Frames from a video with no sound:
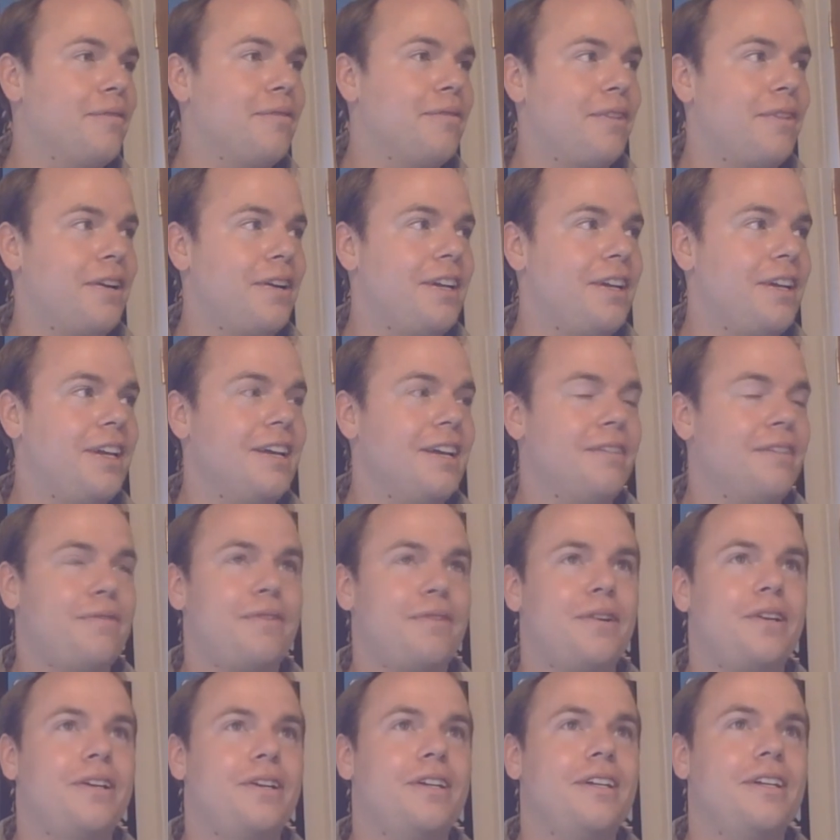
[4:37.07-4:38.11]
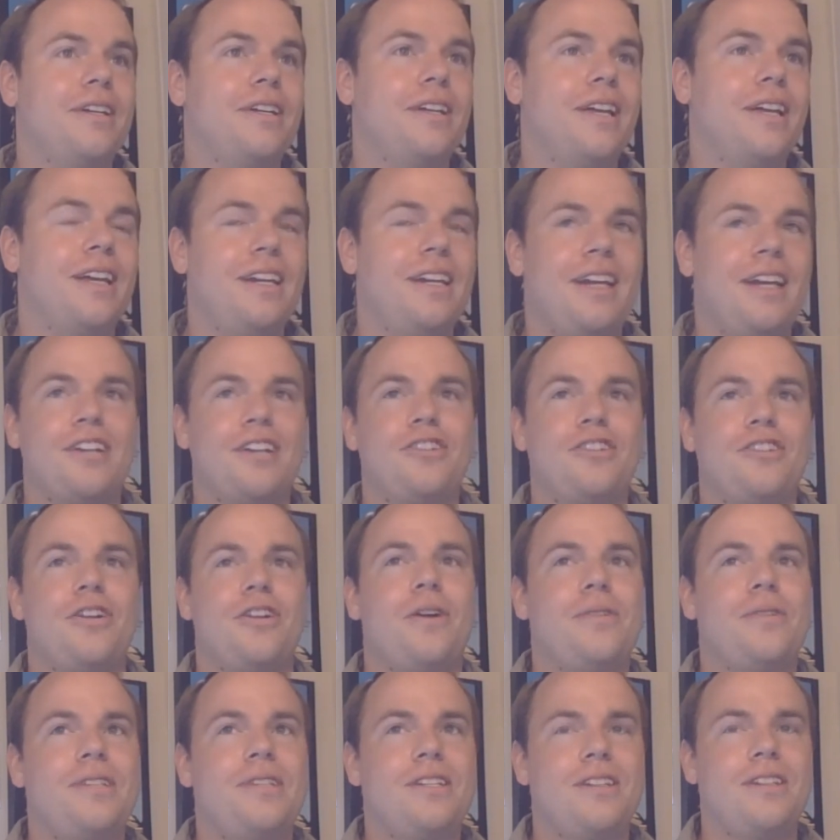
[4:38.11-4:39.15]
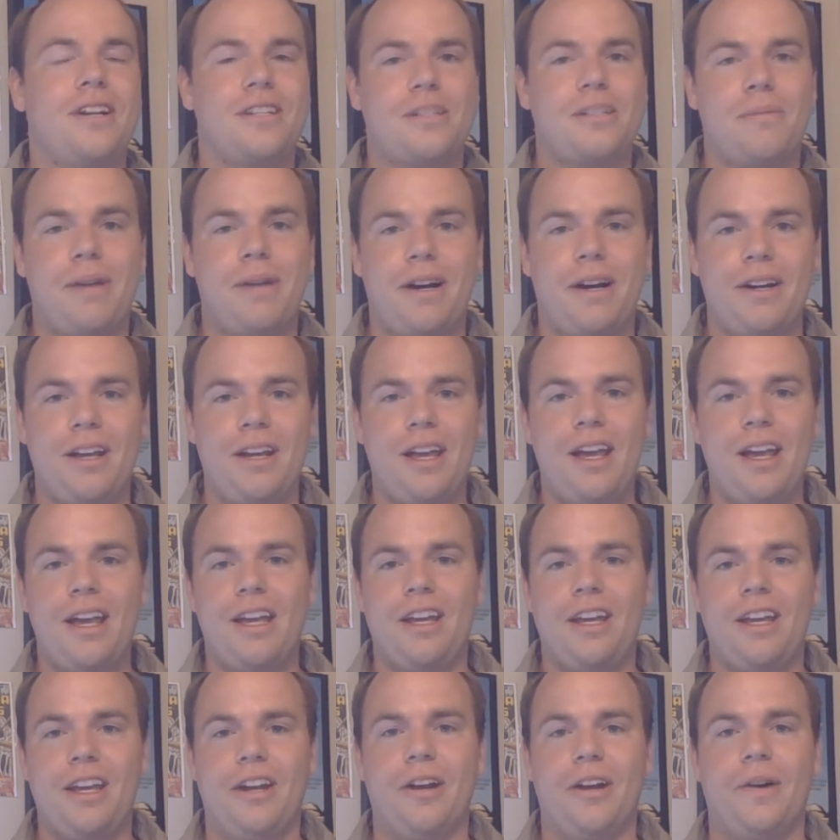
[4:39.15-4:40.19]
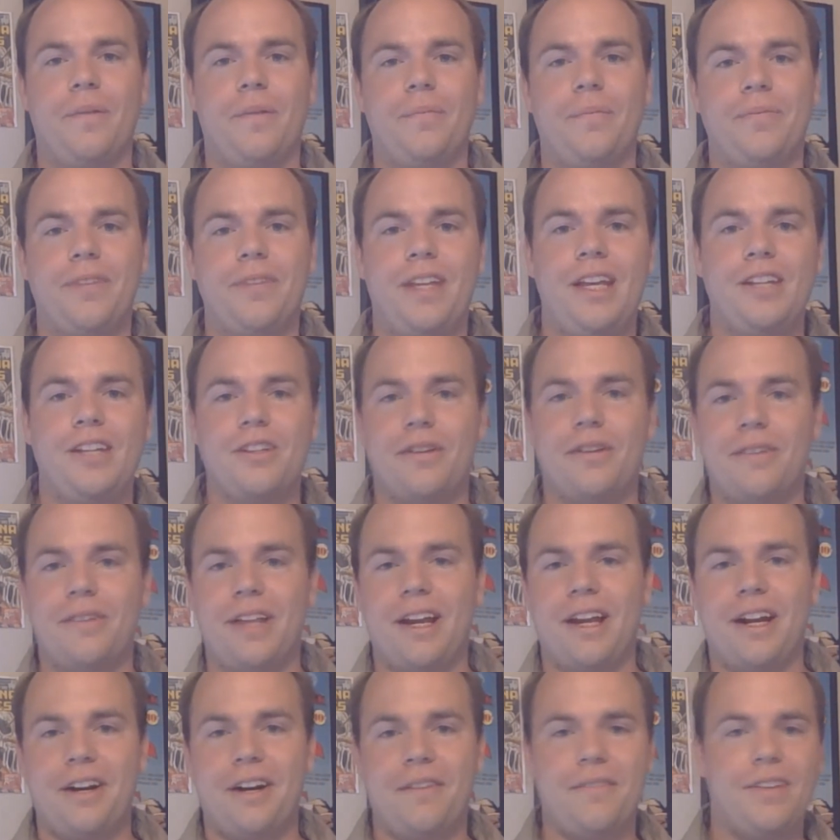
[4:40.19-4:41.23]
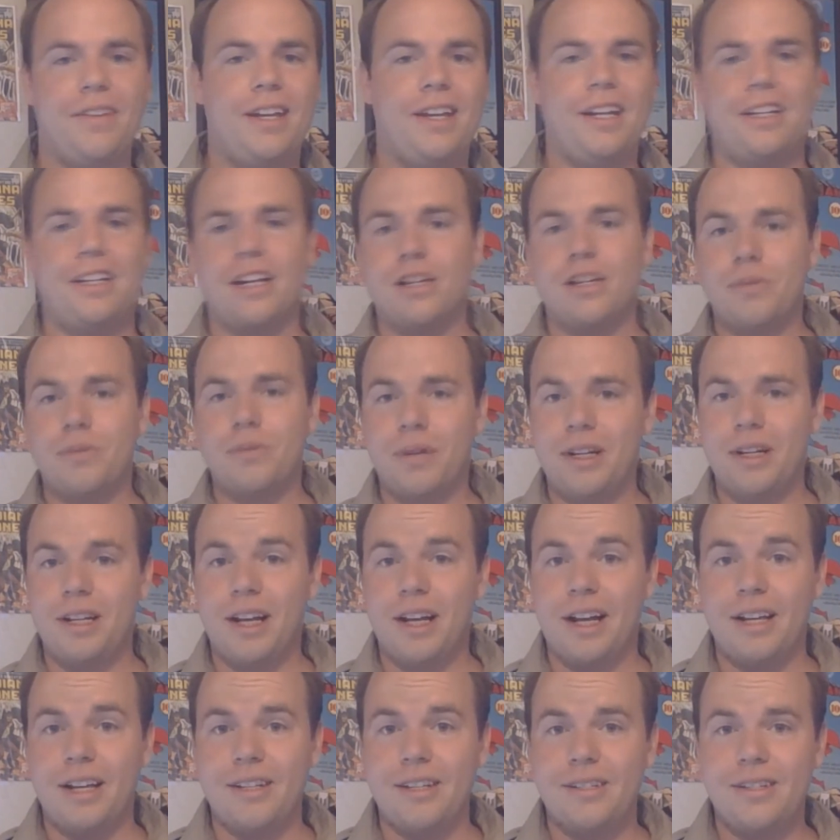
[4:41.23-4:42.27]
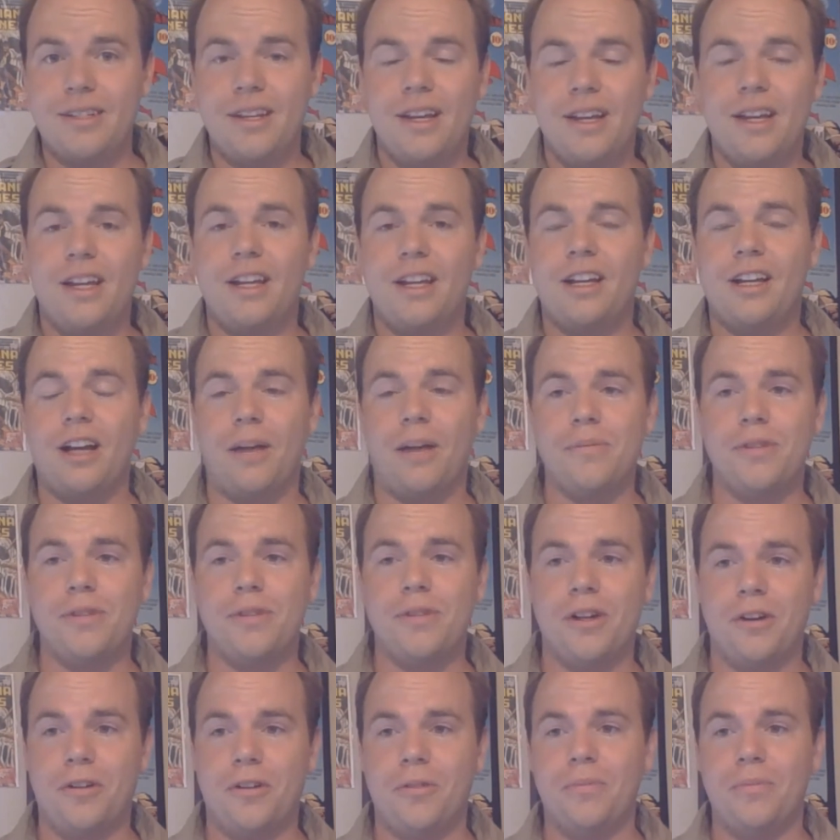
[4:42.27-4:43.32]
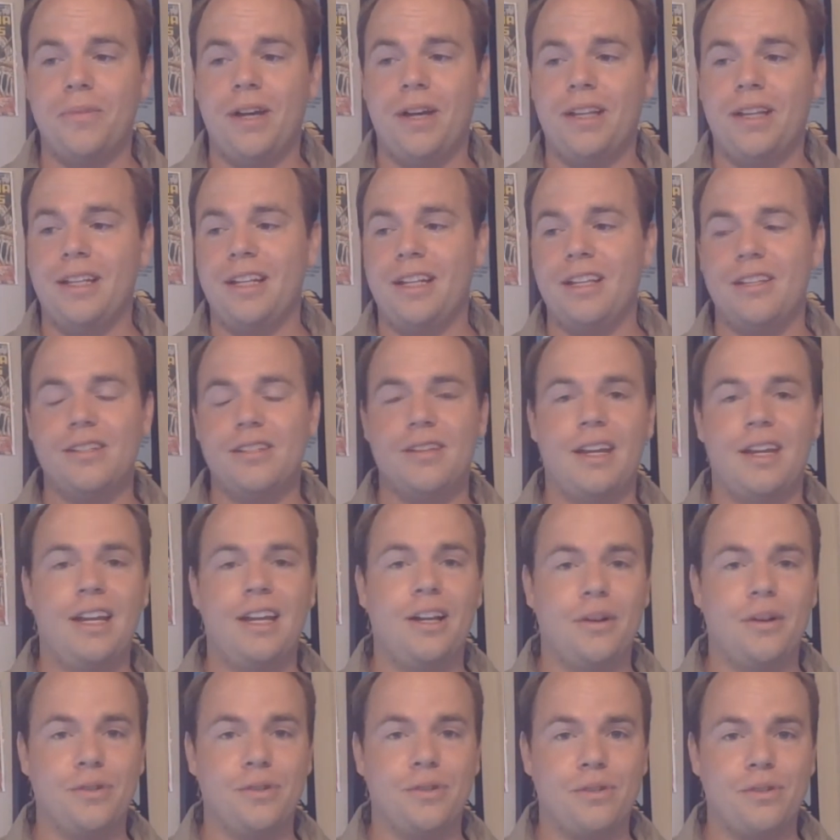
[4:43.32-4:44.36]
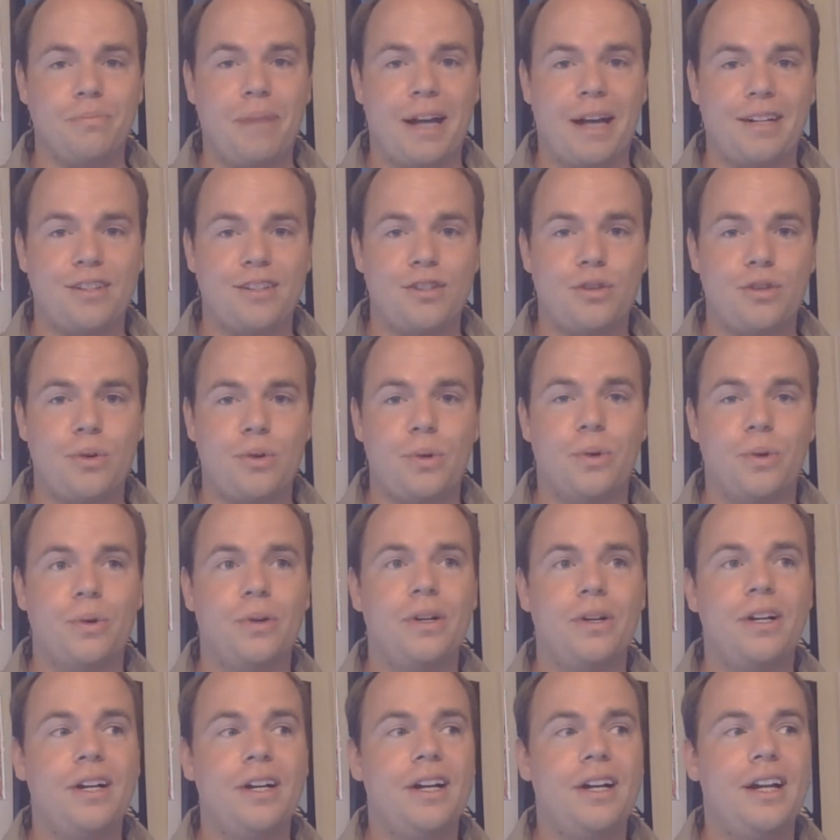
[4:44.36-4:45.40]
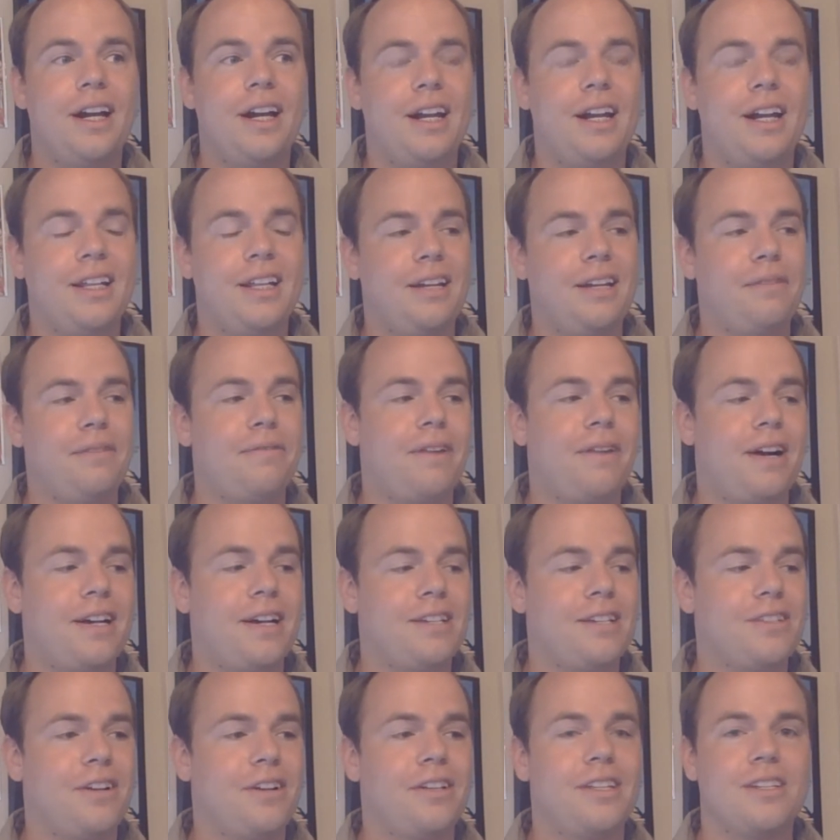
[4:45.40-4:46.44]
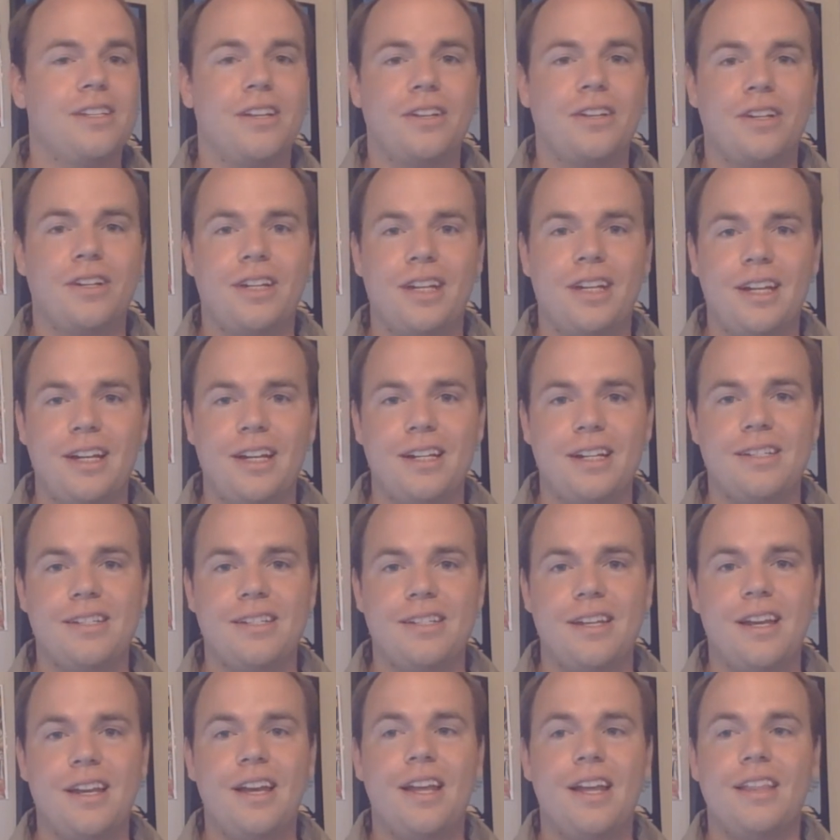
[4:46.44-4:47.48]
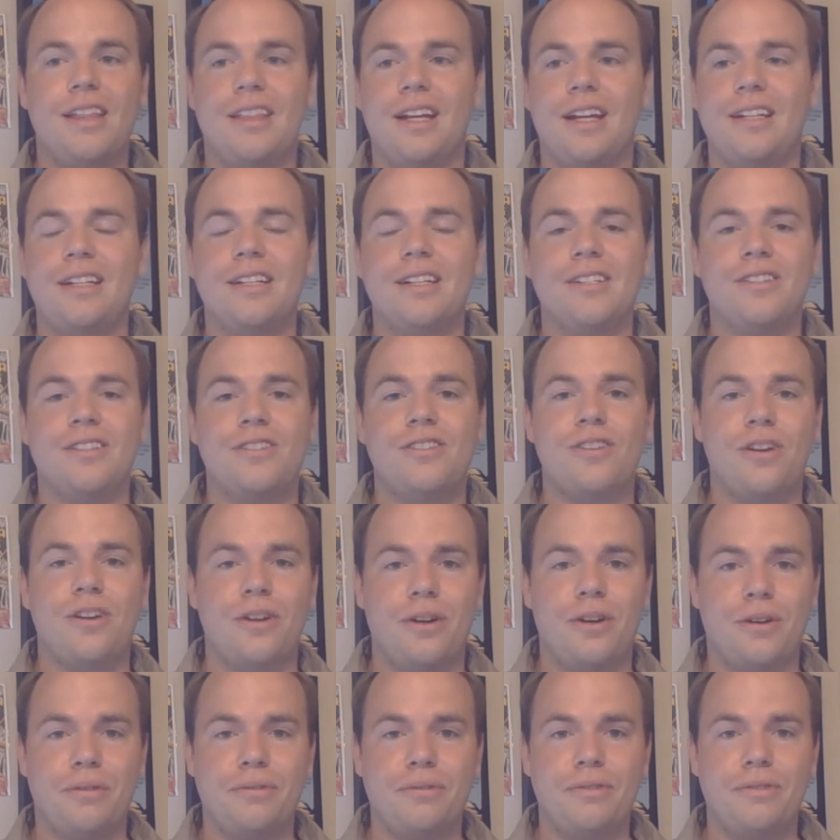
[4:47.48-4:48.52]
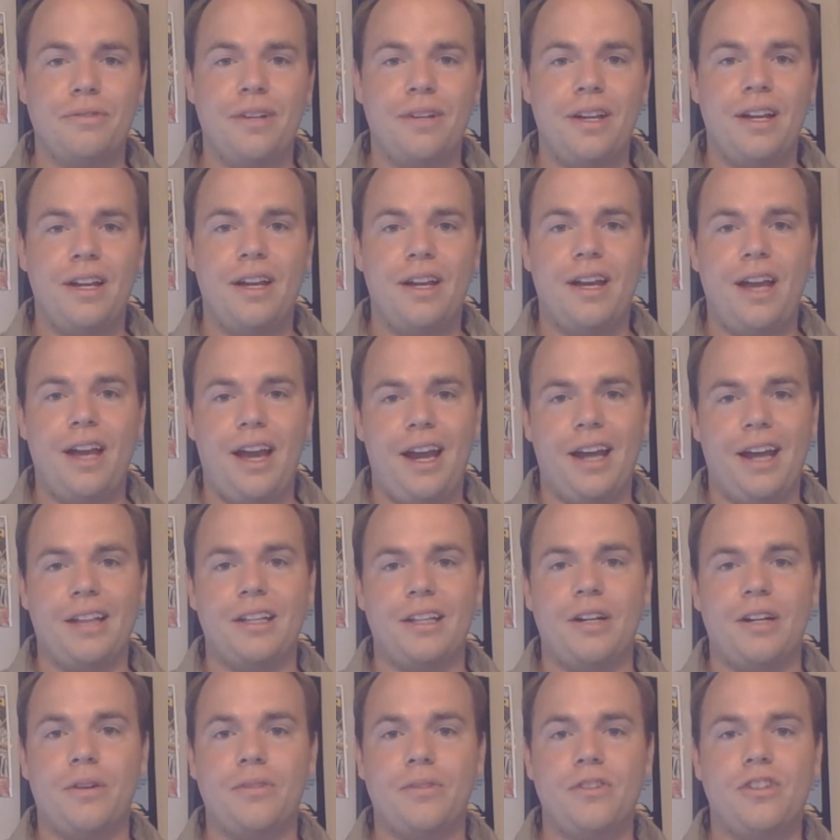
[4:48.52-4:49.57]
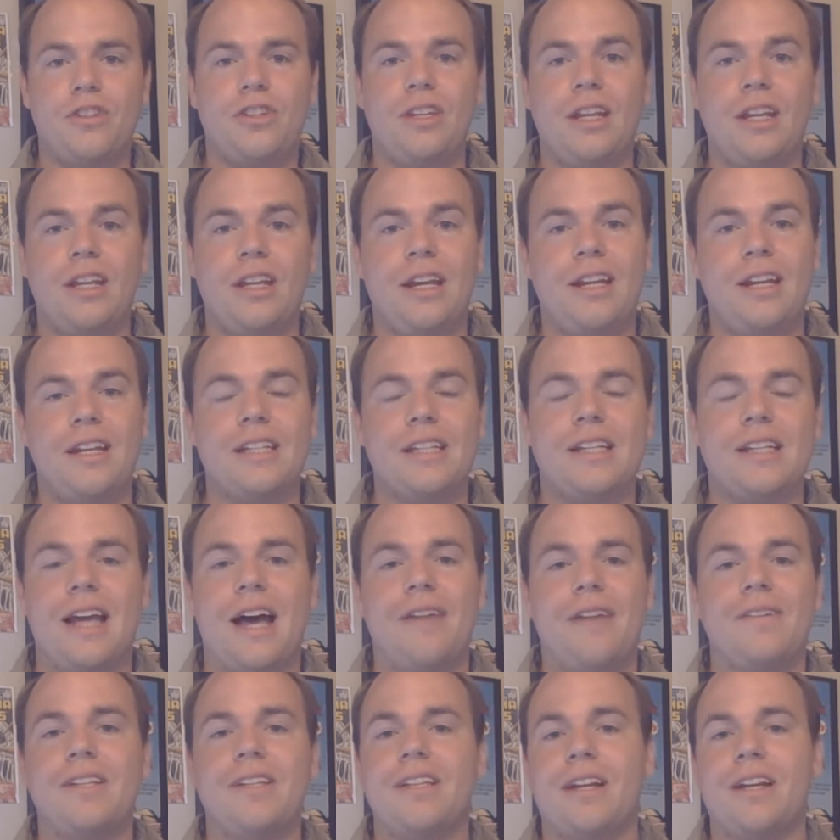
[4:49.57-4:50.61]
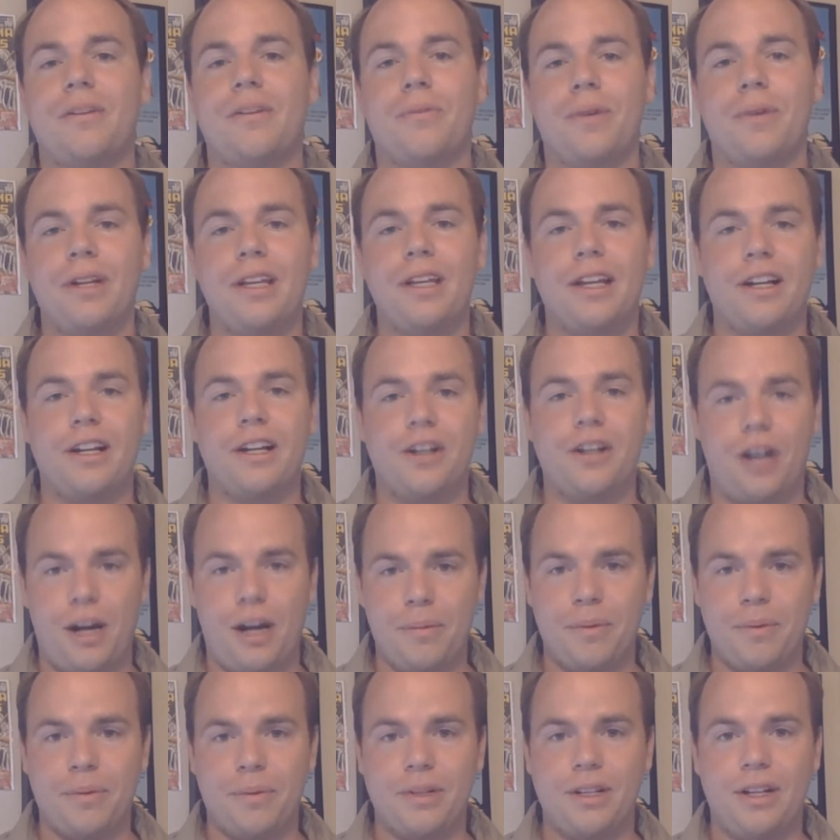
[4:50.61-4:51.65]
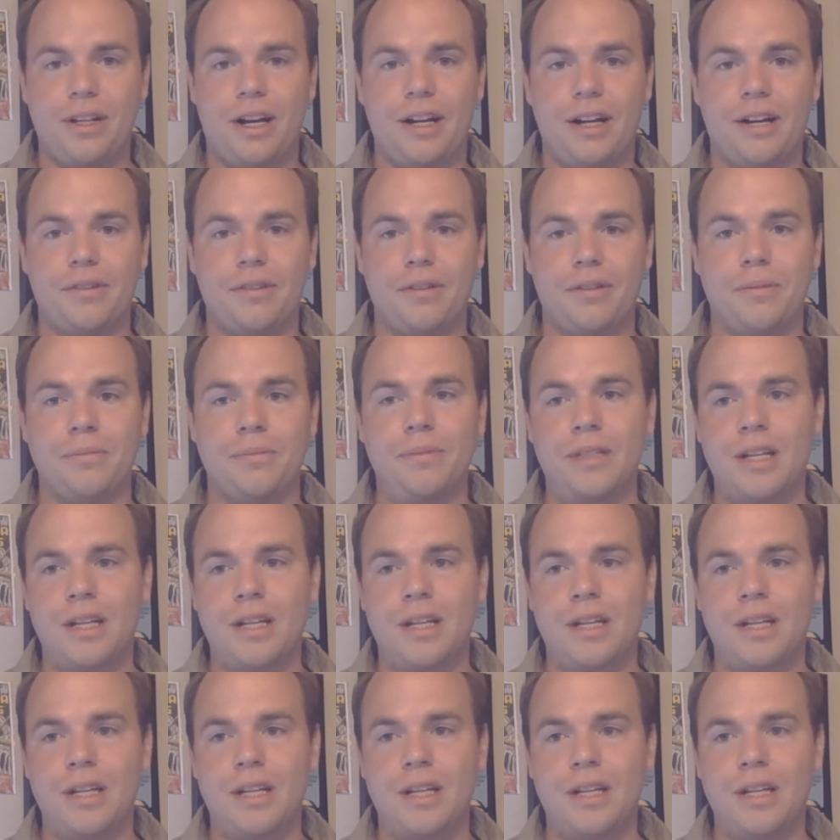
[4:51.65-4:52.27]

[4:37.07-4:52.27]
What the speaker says: for Indiana Jones, he talks about, he's over there, he does what he does, comes home, and then he goes back to school, and then he finds all these other kids that didn't serve, and he doesn't have anything really in common with a lot of them.